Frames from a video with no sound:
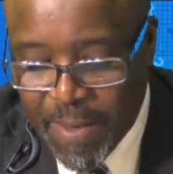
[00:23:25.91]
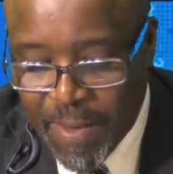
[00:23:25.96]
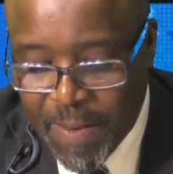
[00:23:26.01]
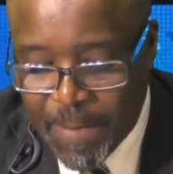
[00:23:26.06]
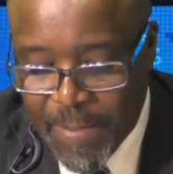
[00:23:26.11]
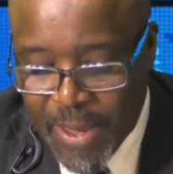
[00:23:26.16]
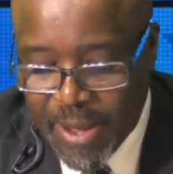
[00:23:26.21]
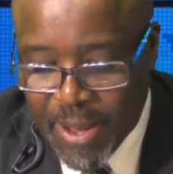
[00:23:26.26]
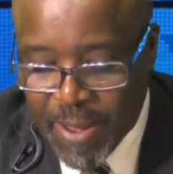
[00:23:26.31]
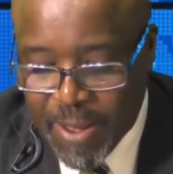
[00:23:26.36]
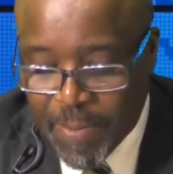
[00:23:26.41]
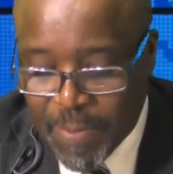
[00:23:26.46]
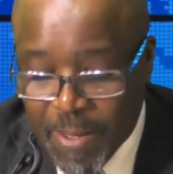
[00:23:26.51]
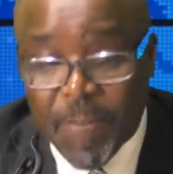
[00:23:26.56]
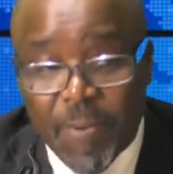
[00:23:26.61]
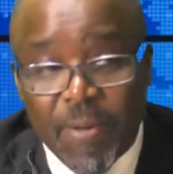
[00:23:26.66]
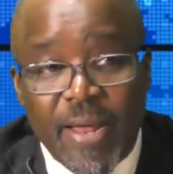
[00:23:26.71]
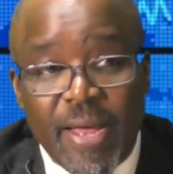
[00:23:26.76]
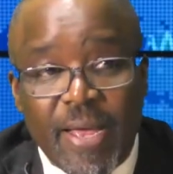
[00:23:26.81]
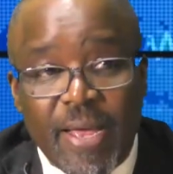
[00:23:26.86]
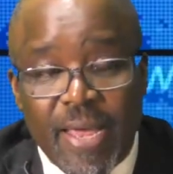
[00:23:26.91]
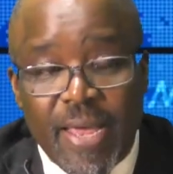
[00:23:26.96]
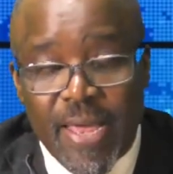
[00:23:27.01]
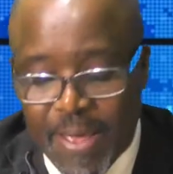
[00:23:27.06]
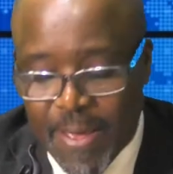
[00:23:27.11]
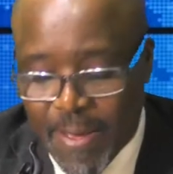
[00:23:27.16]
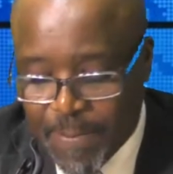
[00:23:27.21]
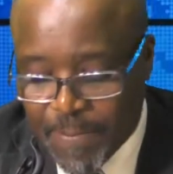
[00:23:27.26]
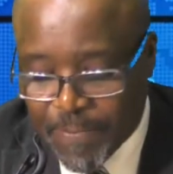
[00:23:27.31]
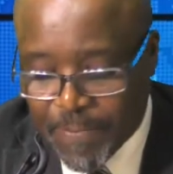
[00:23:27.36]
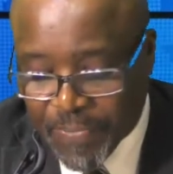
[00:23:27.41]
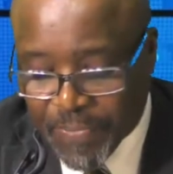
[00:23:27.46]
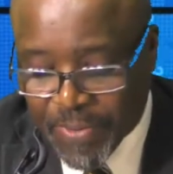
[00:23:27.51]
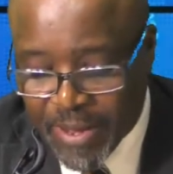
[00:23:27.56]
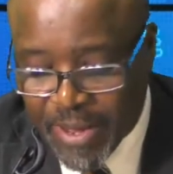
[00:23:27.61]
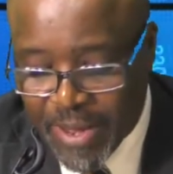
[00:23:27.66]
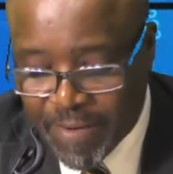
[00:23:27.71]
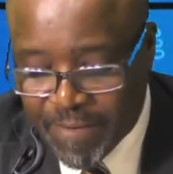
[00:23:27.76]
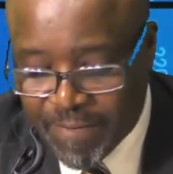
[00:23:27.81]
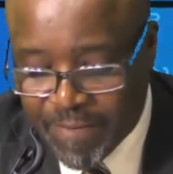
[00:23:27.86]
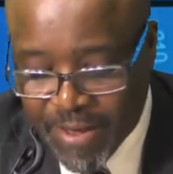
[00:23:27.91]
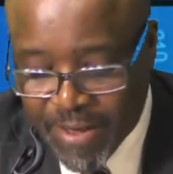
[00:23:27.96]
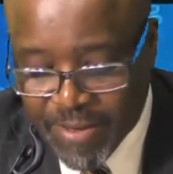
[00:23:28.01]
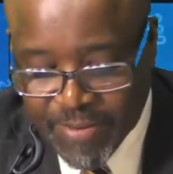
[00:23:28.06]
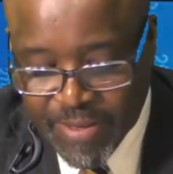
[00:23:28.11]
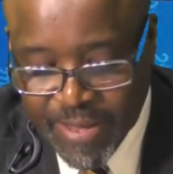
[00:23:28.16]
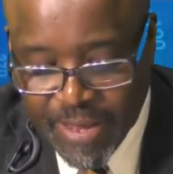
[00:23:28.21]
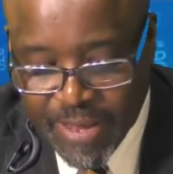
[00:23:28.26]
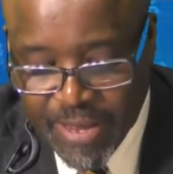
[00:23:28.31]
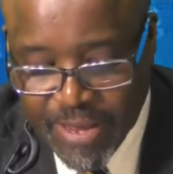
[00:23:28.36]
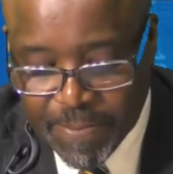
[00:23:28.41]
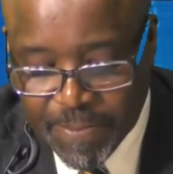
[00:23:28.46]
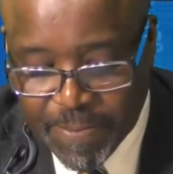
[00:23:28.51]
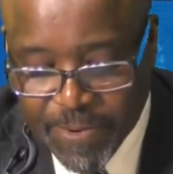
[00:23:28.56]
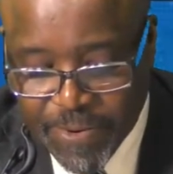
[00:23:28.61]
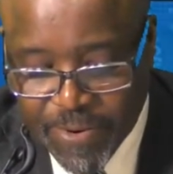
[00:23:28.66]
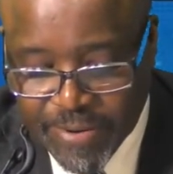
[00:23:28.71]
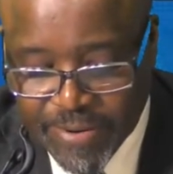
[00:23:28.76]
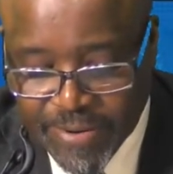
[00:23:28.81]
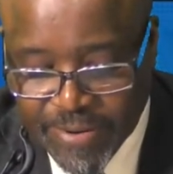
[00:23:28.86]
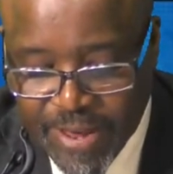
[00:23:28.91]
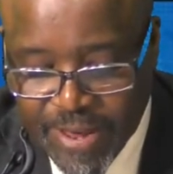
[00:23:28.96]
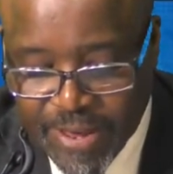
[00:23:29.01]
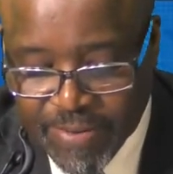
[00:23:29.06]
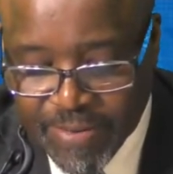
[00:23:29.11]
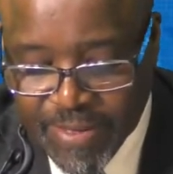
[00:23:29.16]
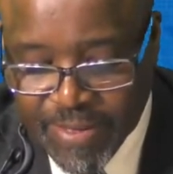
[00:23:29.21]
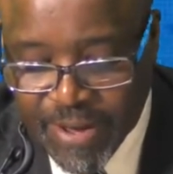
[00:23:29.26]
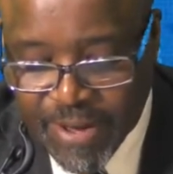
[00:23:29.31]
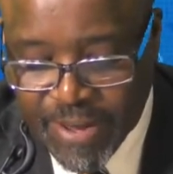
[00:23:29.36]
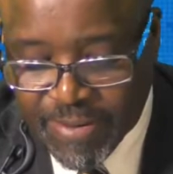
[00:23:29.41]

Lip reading: meaning people like him investing in projects that